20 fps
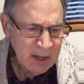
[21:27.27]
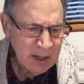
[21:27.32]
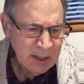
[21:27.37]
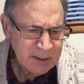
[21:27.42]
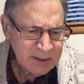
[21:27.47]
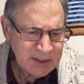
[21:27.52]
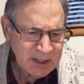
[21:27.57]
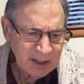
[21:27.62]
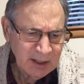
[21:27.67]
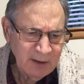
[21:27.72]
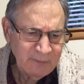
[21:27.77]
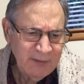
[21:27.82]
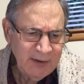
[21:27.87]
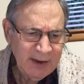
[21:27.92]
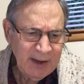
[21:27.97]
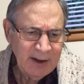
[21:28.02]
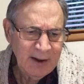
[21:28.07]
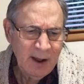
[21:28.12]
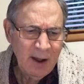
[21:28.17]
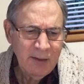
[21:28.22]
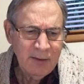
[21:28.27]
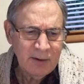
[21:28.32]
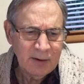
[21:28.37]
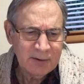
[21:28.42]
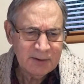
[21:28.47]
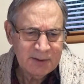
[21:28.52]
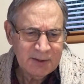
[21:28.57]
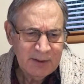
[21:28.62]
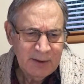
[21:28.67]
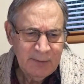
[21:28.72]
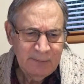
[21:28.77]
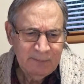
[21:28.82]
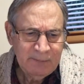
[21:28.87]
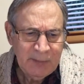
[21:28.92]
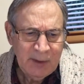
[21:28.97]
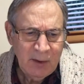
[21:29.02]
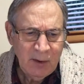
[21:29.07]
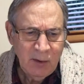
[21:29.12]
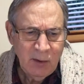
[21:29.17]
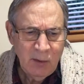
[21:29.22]
Significant others
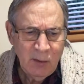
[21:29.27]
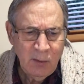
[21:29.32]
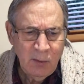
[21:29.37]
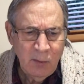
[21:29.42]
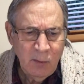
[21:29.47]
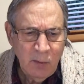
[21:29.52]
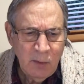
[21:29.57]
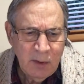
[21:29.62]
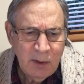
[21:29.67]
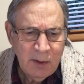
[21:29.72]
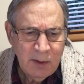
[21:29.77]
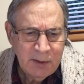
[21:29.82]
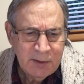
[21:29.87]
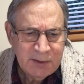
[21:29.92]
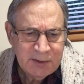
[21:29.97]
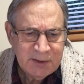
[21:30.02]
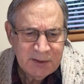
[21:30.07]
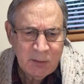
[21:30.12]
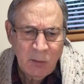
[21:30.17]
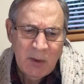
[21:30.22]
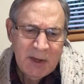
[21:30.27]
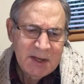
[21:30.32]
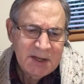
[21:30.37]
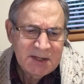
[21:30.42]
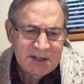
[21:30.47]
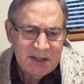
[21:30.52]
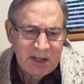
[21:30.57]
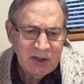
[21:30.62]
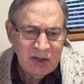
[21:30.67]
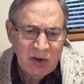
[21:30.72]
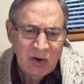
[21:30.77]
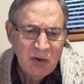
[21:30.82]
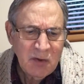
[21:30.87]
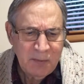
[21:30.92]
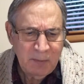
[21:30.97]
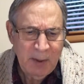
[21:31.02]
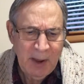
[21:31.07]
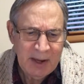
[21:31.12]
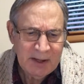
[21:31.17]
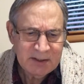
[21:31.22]
who squeeze the
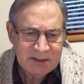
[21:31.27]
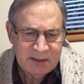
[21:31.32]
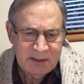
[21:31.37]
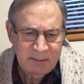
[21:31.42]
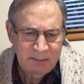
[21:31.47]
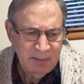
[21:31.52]
toothpaste,